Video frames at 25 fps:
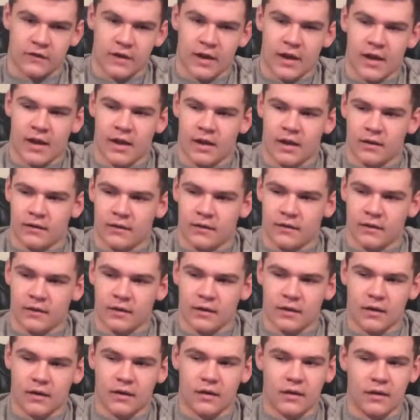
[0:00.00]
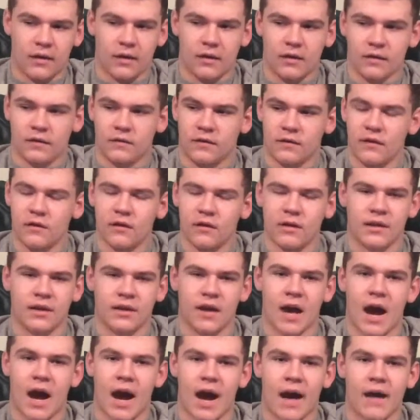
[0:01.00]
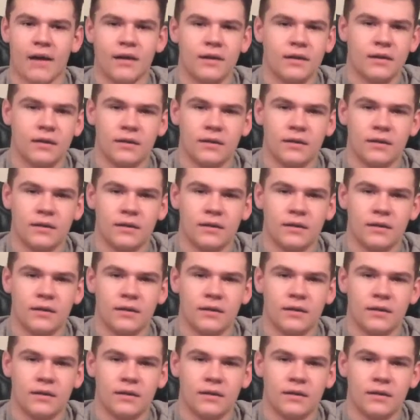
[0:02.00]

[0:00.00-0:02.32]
and dear God,